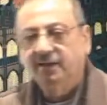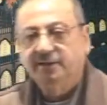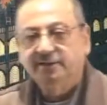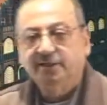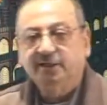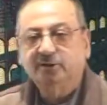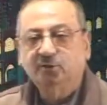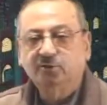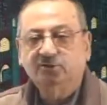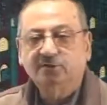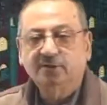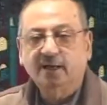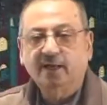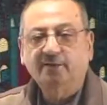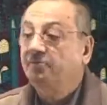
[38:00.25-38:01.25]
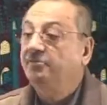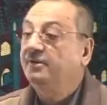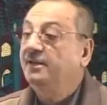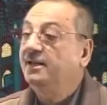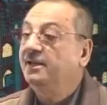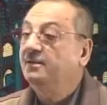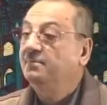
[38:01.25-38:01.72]
Yadrusna
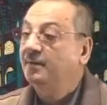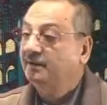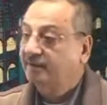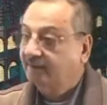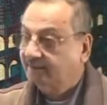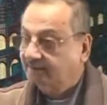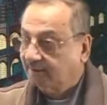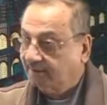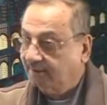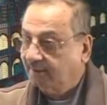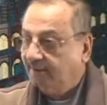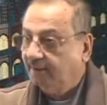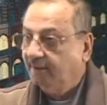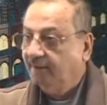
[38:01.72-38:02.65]
fi madrasati